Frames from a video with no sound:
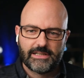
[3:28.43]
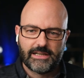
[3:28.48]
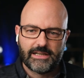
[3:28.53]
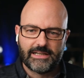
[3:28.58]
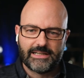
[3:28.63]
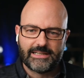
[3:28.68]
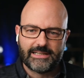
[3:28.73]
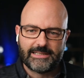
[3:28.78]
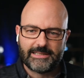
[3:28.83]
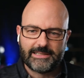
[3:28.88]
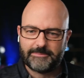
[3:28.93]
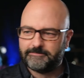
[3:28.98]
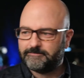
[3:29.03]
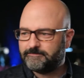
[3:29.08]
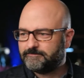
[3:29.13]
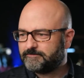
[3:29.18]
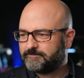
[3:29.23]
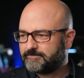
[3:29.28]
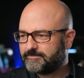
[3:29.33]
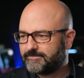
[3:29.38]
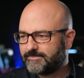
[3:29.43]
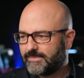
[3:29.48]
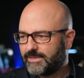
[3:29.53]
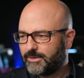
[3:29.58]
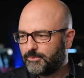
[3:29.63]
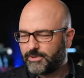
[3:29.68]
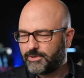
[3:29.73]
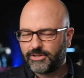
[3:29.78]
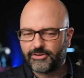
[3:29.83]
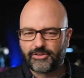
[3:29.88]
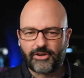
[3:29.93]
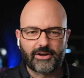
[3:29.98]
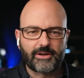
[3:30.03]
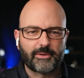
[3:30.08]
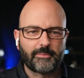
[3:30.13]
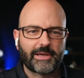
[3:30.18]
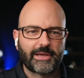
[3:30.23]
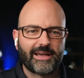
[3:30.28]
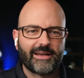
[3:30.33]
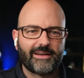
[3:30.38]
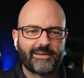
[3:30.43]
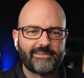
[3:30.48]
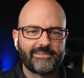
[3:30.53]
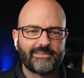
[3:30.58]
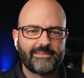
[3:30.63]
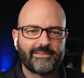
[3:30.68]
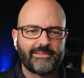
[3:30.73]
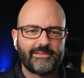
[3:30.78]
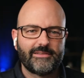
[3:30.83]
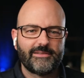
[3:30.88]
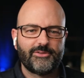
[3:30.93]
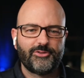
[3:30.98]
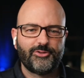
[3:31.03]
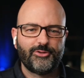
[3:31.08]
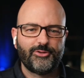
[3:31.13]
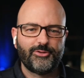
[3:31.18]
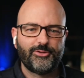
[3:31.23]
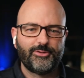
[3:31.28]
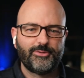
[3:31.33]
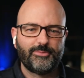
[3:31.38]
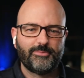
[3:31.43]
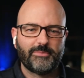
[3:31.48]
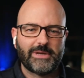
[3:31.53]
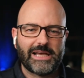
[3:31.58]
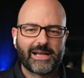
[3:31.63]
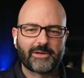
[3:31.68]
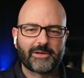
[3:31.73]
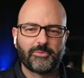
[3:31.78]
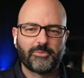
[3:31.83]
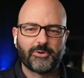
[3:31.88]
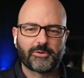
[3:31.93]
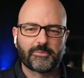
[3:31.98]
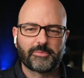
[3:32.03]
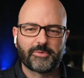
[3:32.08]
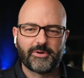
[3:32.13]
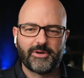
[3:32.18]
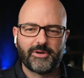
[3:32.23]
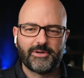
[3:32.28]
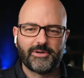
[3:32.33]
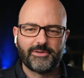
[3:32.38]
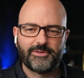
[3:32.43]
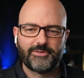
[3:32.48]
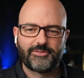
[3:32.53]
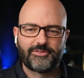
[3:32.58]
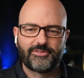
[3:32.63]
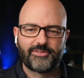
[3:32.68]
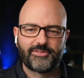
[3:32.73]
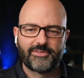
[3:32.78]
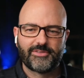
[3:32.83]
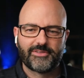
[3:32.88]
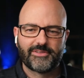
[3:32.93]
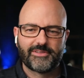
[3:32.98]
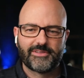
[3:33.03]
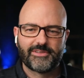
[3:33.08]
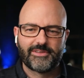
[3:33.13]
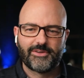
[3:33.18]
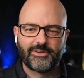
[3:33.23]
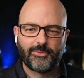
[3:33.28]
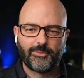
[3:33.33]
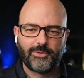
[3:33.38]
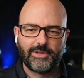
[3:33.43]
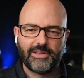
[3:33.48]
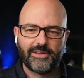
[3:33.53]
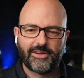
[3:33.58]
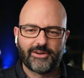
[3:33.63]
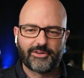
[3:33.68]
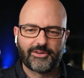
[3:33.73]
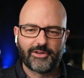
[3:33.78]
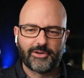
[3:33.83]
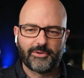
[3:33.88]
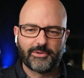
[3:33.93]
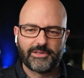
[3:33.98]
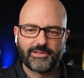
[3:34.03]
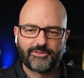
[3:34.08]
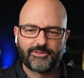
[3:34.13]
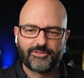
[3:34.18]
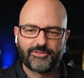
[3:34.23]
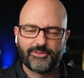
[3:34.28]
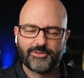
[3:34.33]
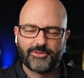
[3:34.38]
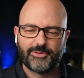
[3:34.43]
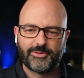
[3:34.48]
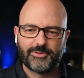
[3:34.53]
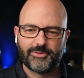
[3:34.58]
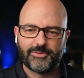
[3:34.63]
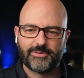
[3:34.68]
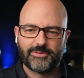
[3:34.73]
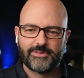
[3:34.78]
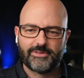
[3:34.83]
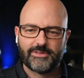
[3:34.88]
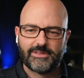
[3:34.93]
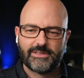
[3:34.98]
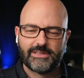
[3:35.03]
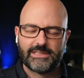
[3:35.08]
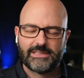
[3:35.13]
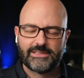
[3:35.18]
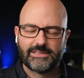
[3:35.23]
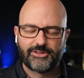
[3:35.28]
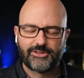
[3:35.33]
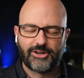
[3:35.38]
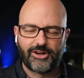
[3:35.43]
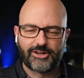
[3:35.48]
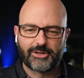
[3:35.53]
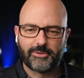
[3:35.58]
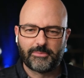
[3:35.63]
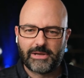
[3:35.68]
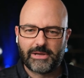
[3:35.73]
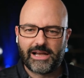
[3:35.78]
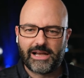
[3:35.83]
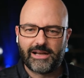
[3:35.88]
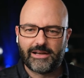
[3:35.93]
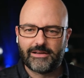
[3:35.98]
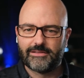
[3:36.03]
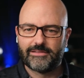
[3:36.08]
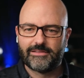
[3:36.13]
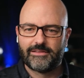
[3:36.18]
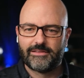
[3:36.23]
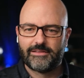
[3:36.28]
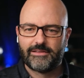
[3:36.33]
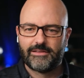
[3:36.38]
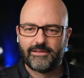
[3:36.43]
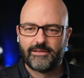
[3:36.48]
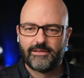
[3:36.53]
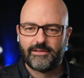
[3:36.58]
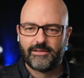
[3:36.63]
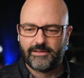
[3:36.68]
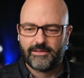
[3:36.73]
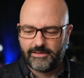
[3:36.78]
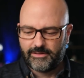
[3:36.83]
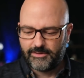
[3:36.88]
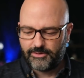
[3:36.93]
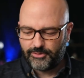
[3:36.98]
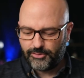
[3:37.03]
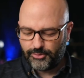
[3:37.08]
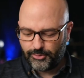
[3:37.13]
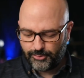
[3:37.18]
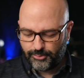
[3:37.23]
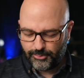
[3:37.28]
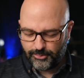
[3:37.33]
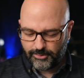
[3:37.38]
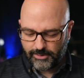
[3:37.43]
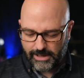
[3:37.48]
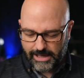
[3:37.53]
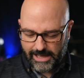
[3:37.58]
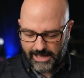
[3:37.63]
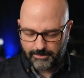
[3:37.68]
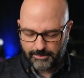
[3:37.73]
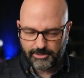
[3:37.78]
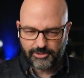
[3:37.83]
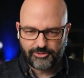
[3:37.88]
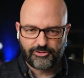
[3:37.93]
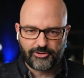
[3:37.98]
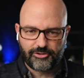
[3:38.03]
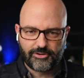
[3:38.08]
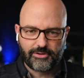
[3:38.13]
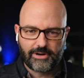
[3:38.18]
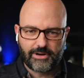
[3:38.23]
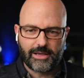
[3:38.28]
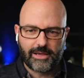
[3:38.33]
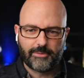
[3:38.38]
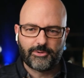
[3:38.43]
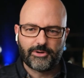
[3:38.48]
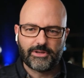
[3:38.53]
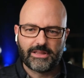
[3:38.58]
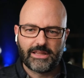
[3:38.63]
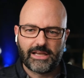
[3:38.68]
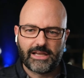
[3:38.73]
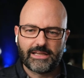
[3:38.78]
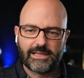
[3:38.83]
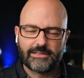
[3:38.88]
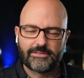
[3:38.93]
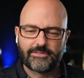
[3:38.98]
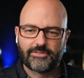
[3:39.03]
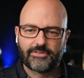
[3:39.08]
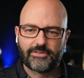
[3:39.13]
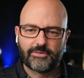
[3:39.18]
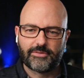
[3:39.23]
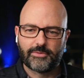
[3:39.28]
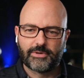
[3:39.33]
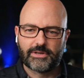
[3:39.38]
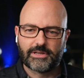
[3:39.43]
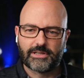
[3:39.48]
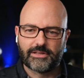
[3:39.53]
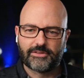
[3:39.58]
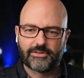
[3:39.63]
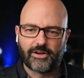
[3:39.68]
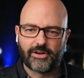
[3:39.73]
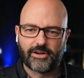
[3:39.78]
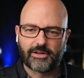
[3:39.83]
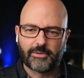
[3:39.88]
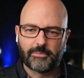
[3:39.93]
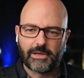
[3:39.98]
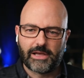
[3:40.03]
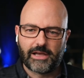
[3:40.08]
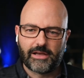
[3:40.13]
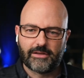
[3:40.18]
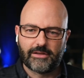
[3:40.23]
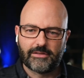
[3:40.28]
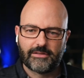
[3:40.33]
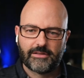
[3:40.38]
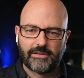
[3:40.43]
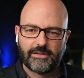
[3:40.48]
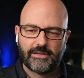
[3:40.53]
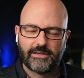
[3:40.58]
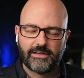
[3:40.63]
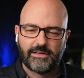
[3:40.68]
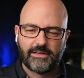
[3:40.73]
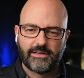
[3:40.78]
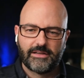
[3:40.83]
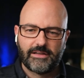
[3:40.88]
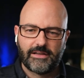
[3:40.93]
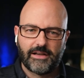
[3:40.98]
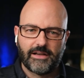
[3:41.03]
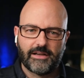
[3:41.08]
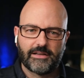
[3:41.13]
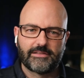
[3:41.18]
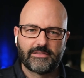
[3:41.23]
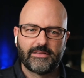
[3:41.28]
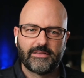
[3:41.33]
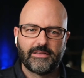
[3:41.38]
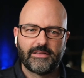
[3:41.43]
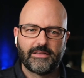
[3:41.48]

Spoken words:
We're going to talk about new MacBook Pros. We are going to talk about new Aputure Amarin lights. We're going to talk about a